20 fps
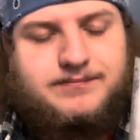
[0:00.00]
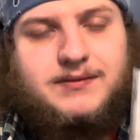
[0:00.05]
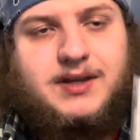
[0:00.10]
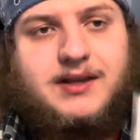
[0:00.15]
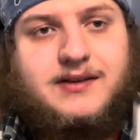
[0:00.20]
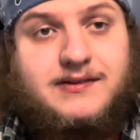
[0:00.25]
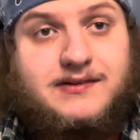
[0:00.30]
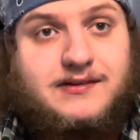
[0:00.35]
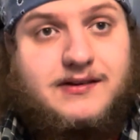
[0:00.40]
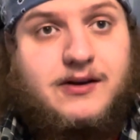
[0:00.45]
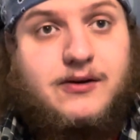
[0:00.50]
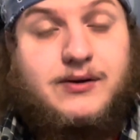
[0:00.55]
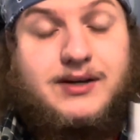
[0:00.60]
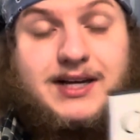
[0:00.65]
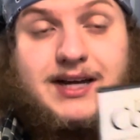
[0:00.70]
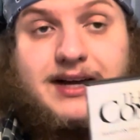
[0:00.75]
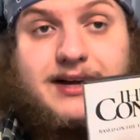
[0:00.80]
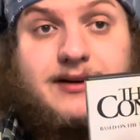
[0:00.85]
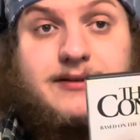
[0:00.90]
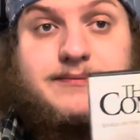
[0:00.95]
So
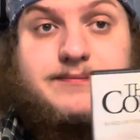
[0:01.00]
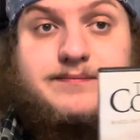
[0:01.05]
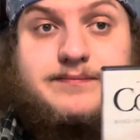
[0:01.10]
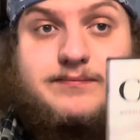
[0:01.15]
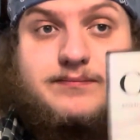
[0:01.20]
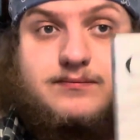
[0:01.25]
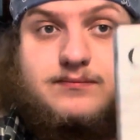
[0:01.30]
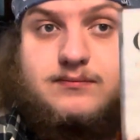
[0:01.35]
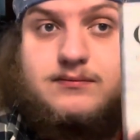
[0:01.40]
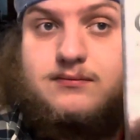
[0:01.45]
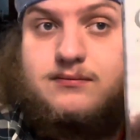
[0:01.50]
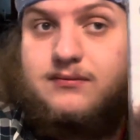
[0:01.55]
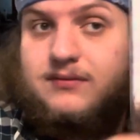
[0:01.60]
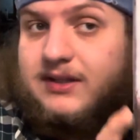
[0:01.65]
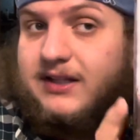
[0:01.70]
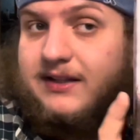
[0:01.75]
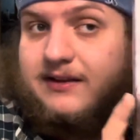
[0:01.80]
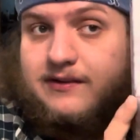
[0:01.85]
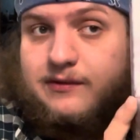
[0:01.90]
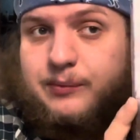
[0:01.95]
yeah,
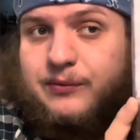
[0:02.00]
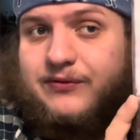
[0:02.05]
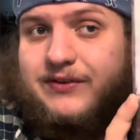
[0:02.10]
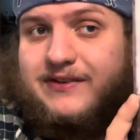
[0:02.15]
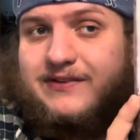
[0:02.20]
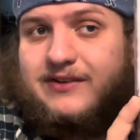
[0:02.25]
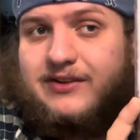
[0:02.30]
this movie is